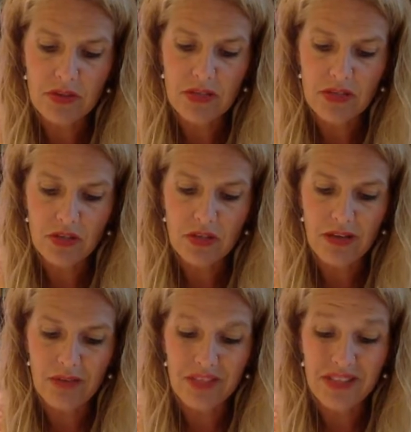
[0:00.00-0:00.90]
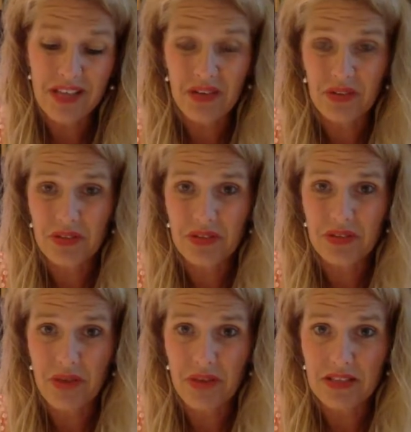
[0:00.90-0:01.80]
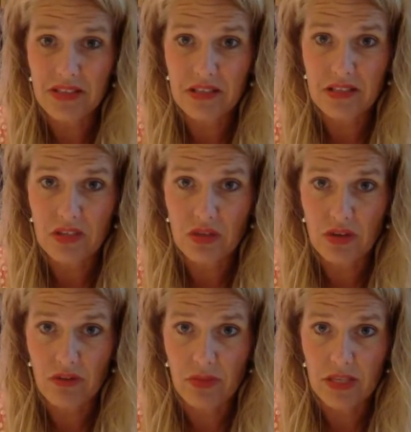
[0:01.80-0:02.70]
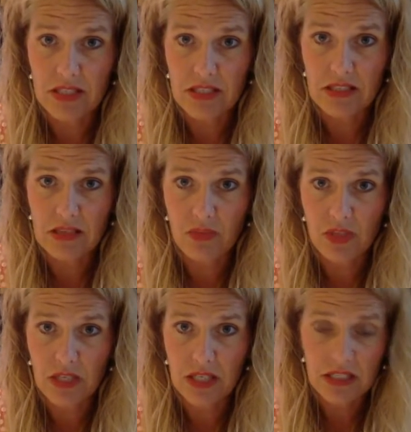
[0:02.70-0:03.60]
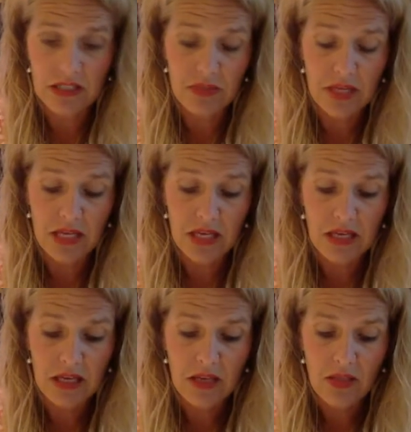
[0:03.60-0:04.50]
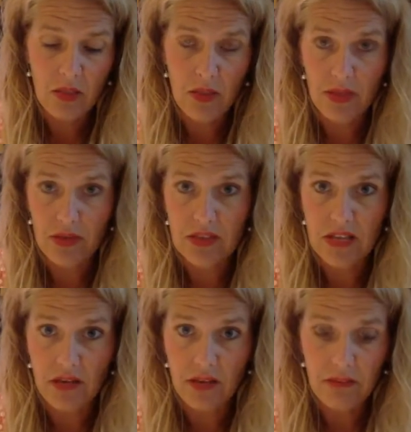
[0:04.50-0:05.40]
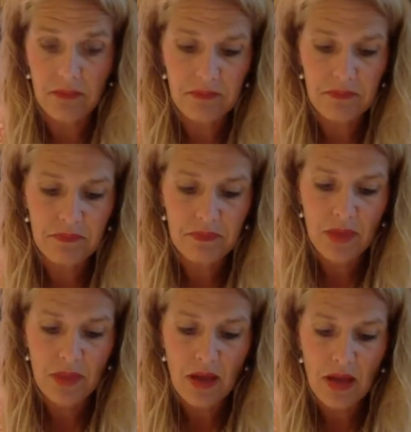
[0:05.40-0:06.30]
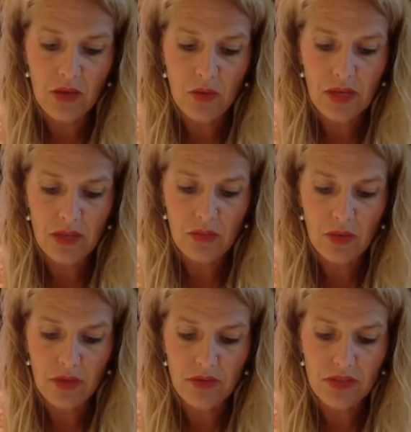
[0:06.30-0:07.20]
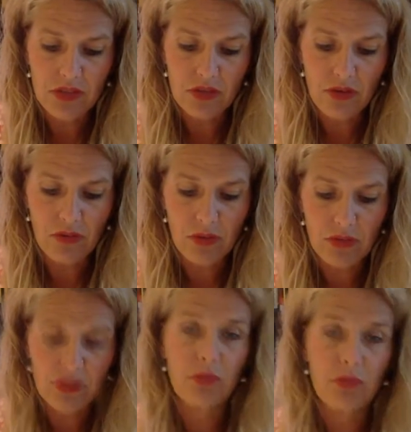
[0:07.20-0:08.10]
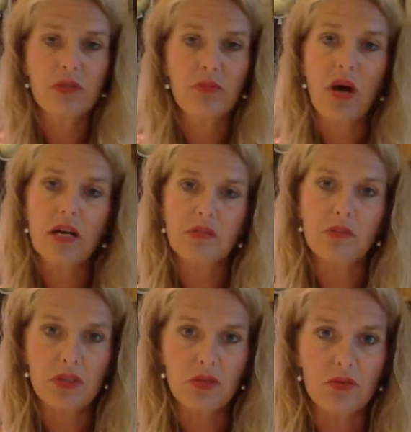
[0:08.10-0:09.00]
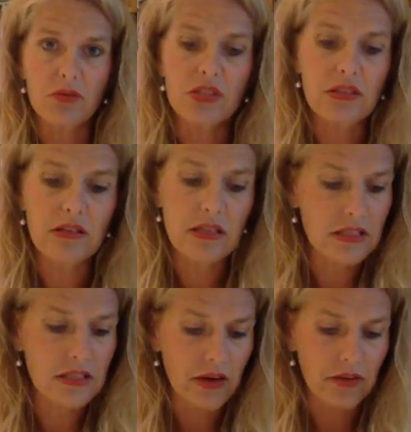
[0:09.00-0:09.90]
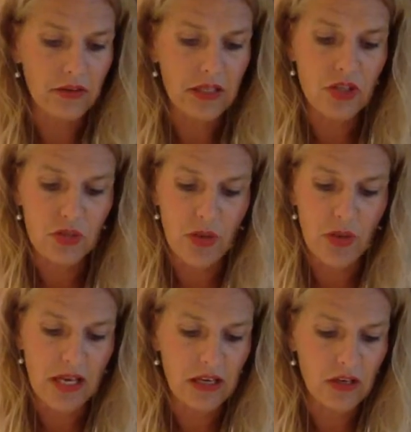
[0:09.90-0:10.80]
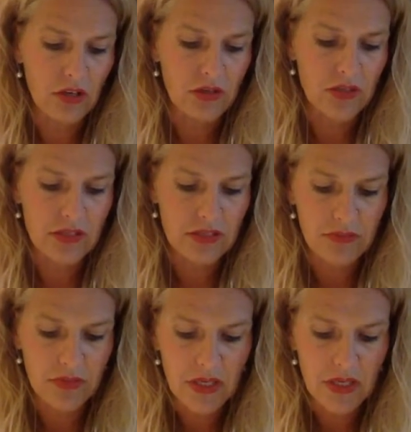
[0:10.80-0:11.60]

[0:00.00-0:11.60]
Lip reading: states could not be settled by the central government. Someone needed to be the one that could settle them. And coordinating the work of the central government was almost impossible. So it was just entirely too weak, and a new system